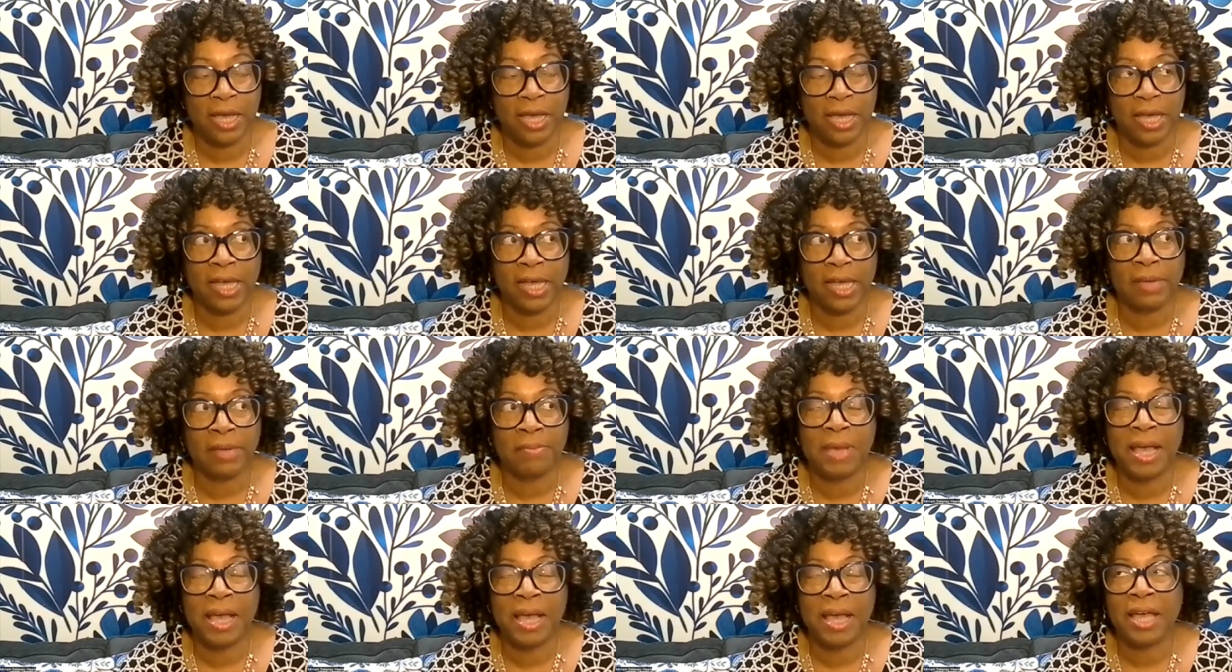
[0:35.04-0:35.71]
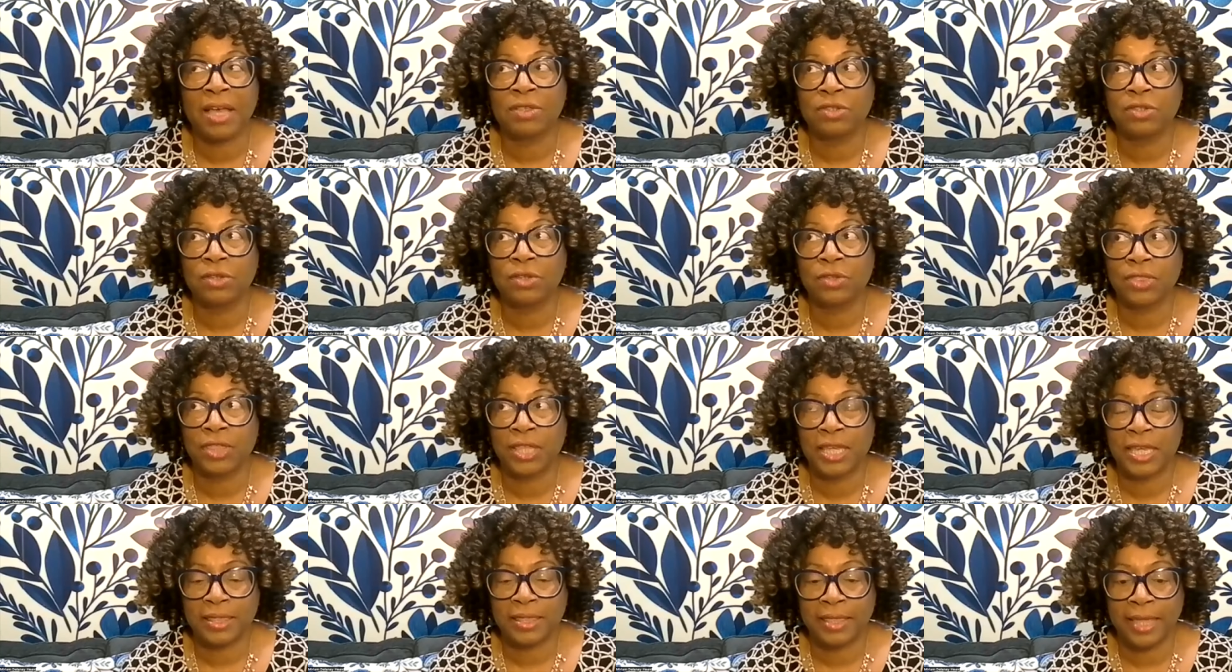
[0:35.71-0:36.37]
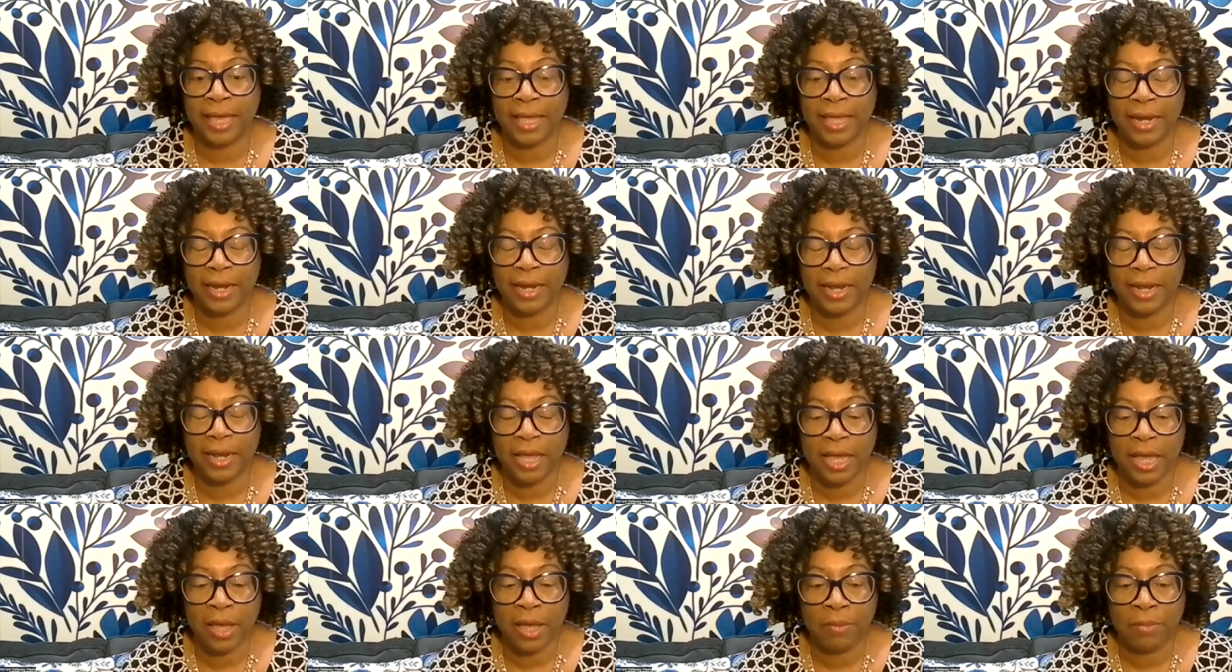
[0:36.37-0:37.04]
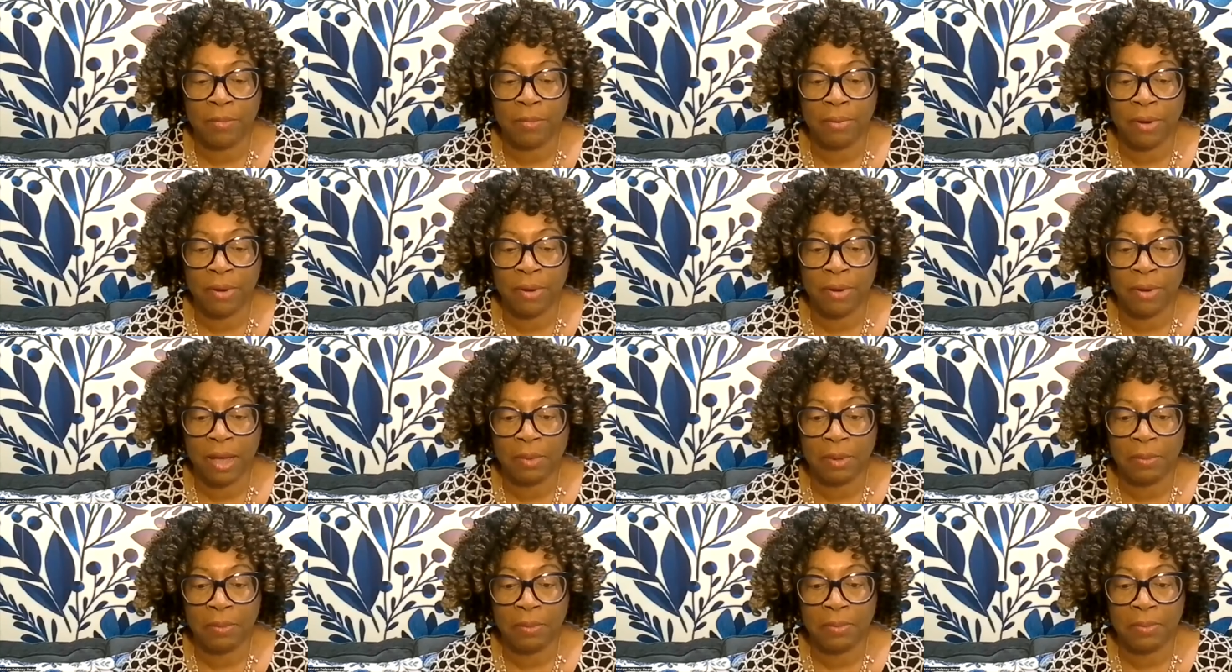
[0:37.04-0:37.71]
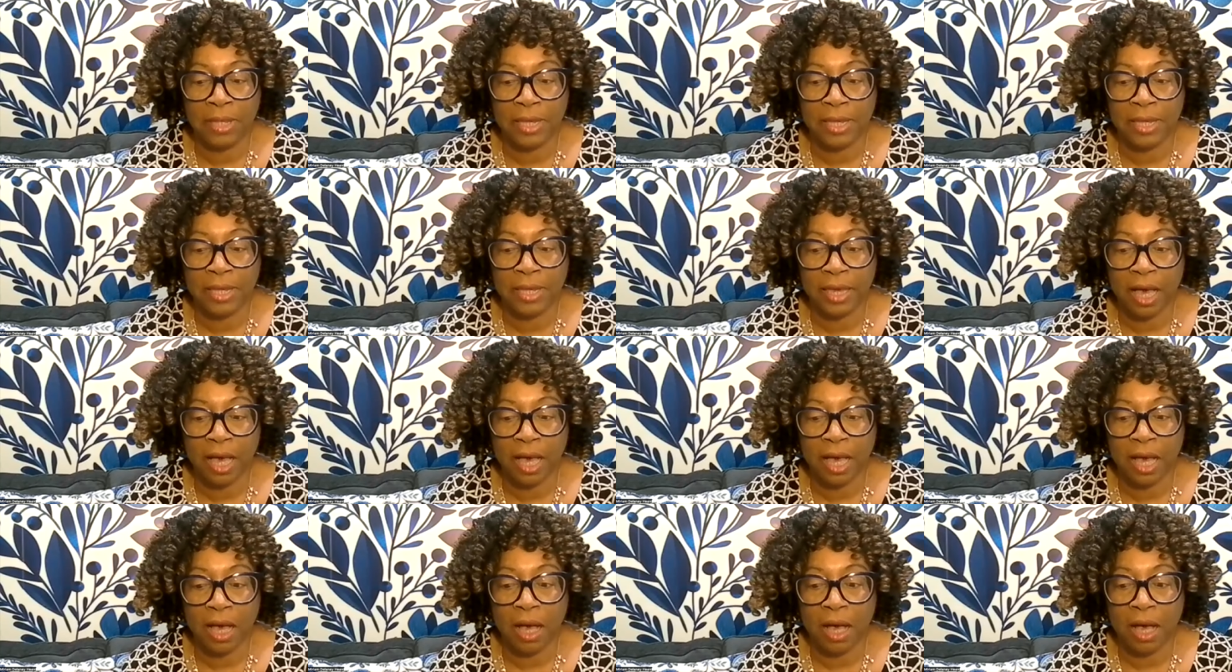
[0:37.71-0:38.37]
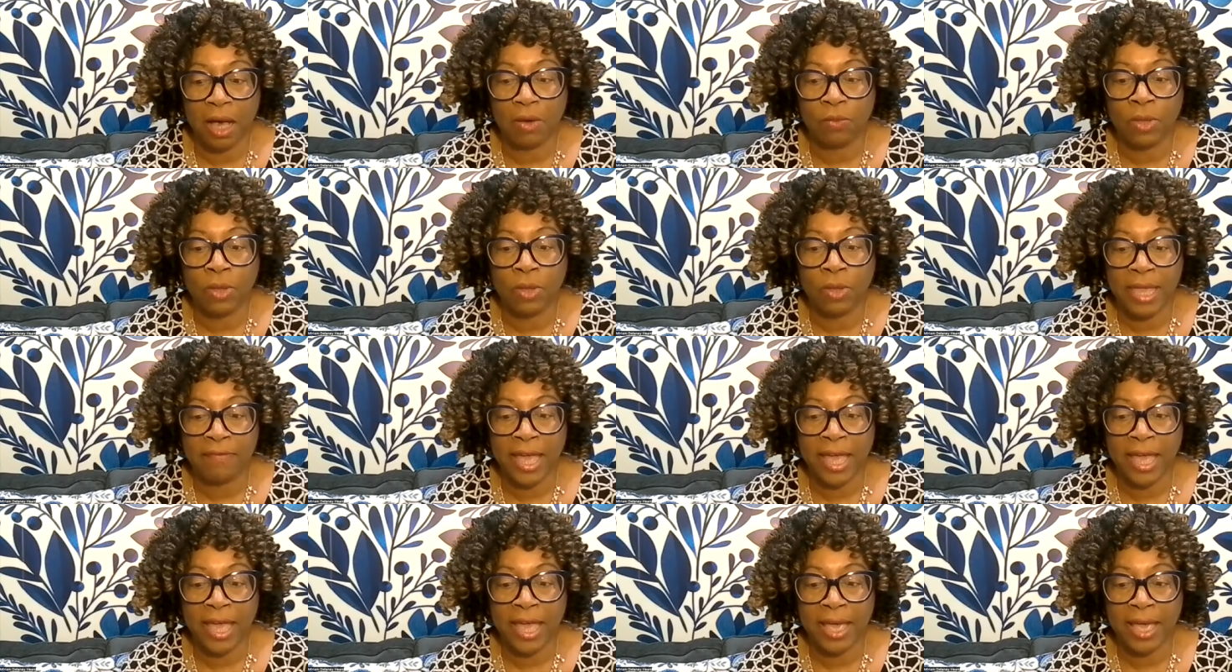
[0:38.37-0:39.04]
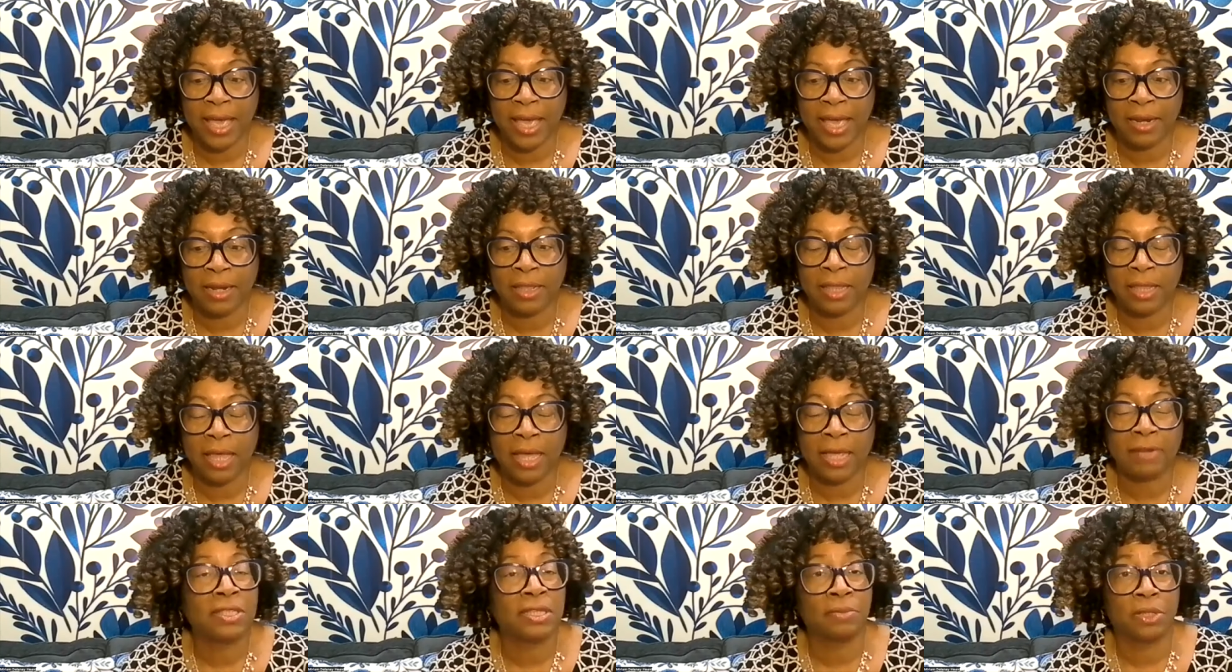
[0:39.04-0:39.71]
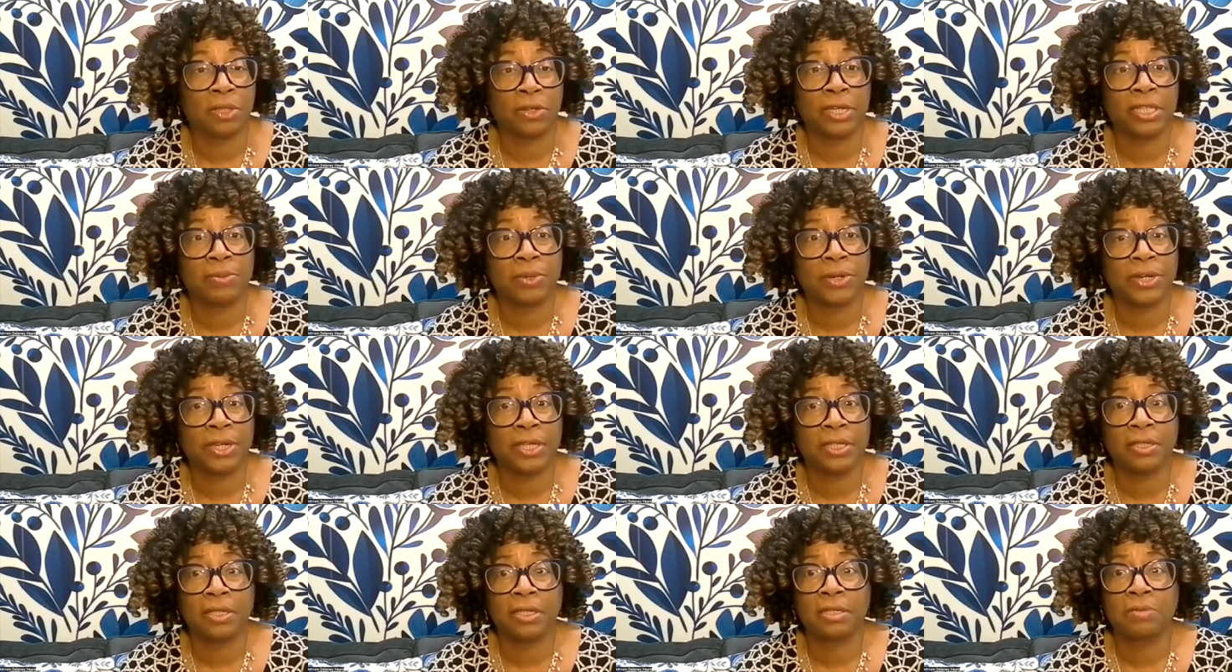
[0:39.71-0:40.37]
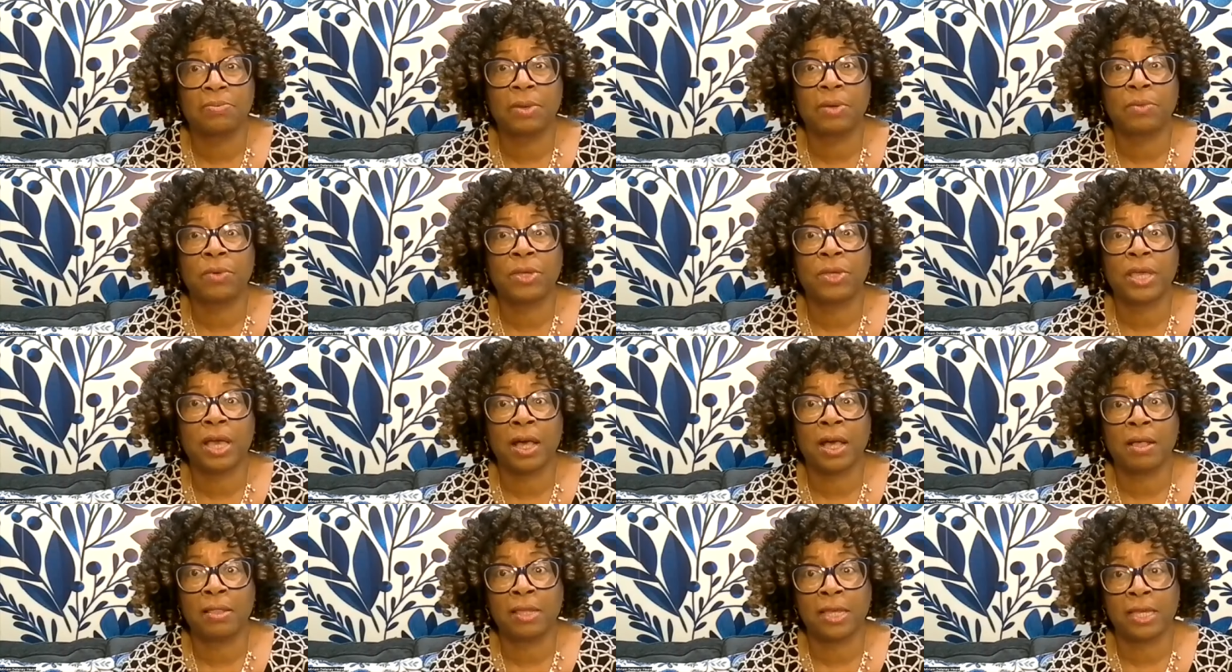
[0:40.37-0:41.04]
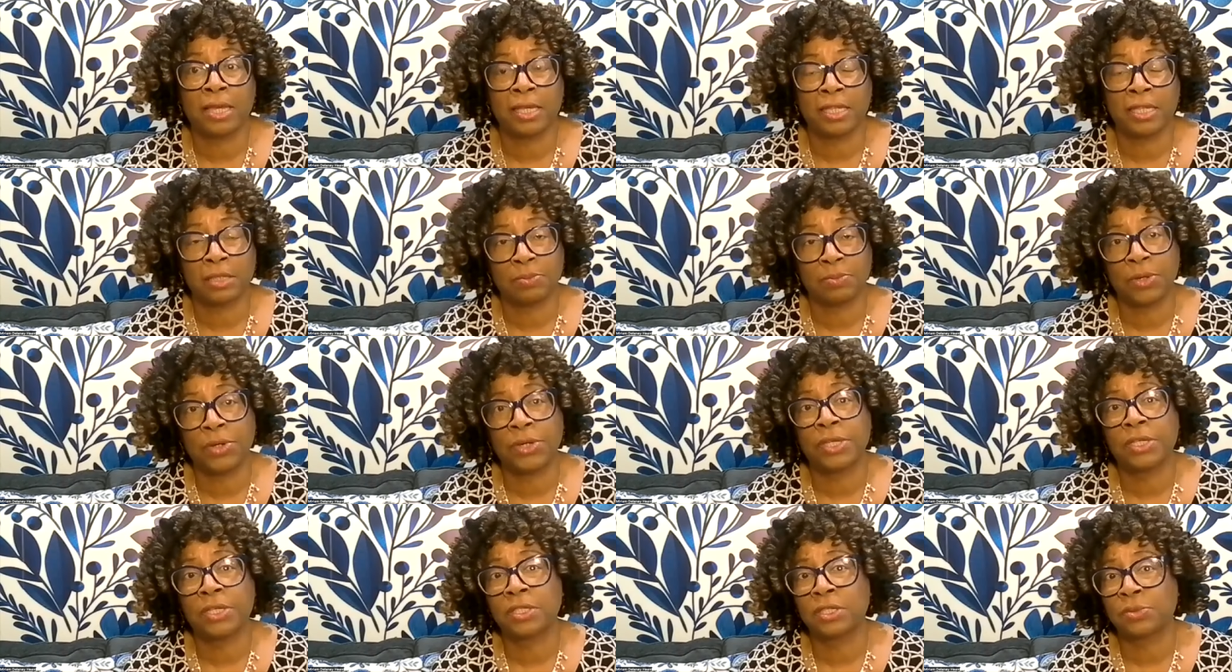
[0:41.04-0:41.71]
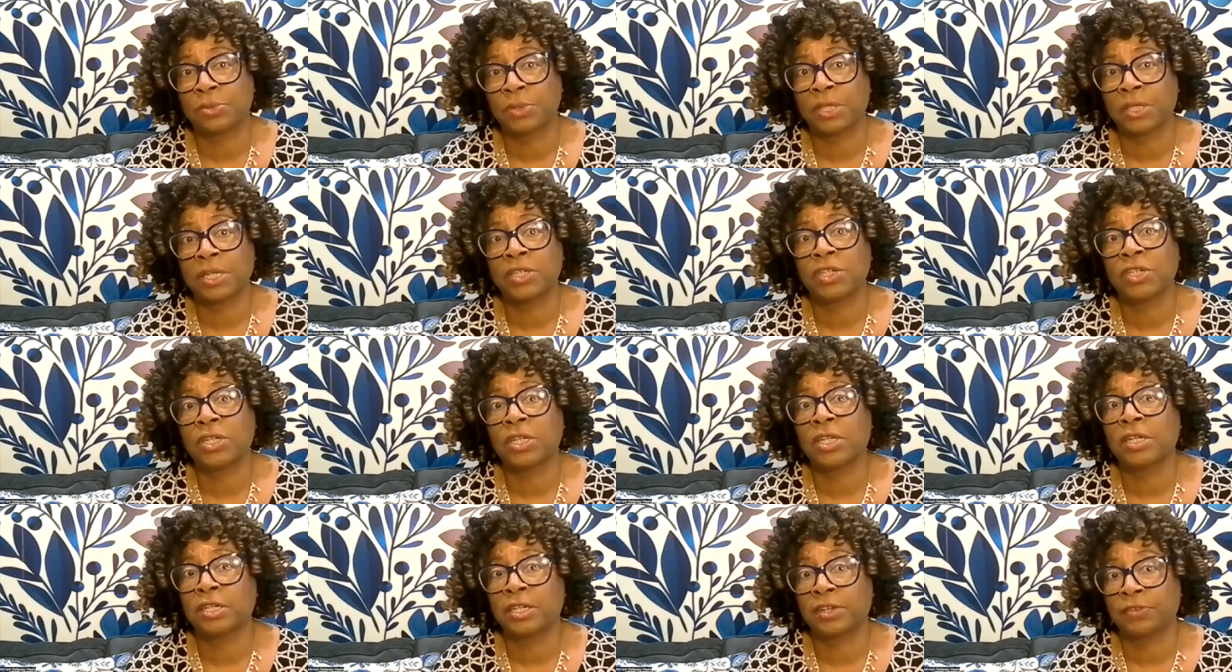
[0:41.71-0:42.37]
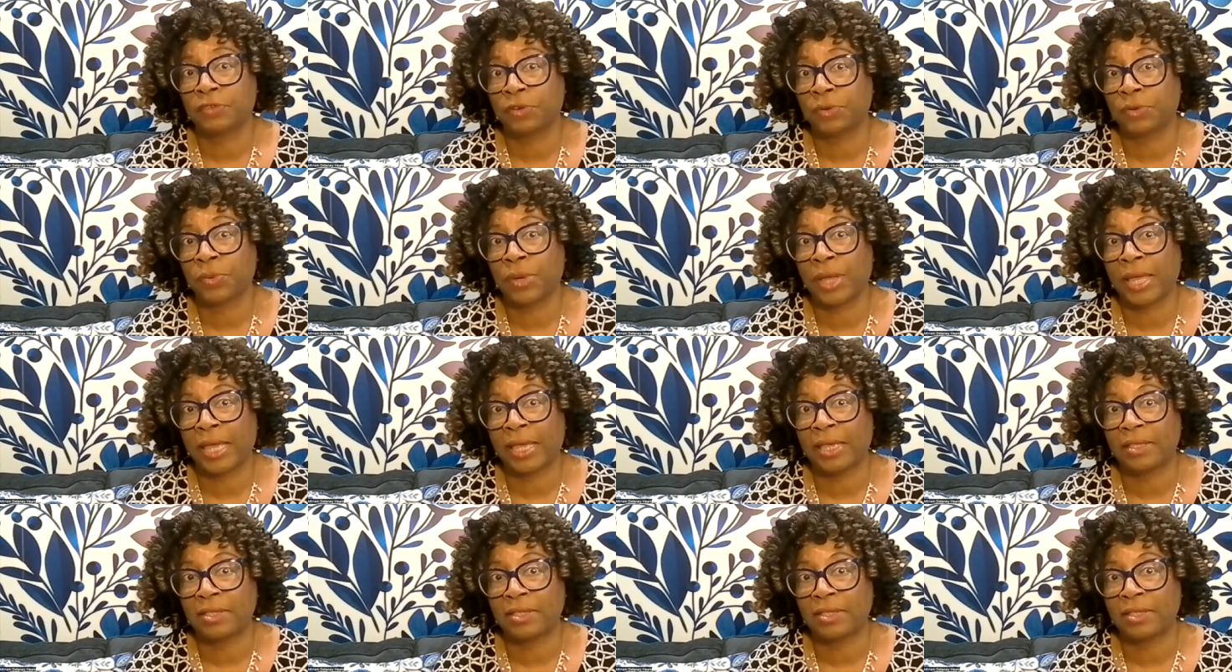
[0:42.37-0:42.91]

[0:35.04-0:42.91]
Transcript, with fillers: um, I also think that um, probably we may have had a lot of similar experiences, but we all experienced the religion in a different way.